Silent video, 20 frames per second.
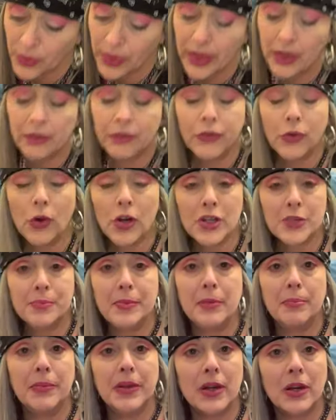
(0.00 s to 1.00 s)

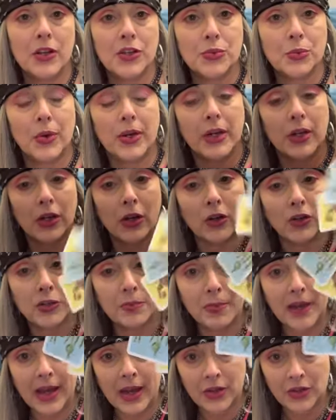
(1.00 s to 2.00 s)
reinforcement, because when it goes
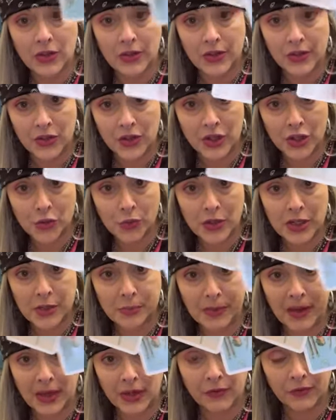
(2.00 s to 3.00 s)
back to the
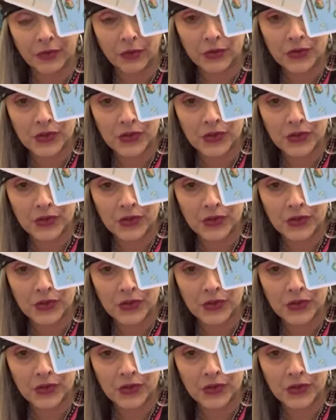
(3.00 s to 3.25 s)
disrespectful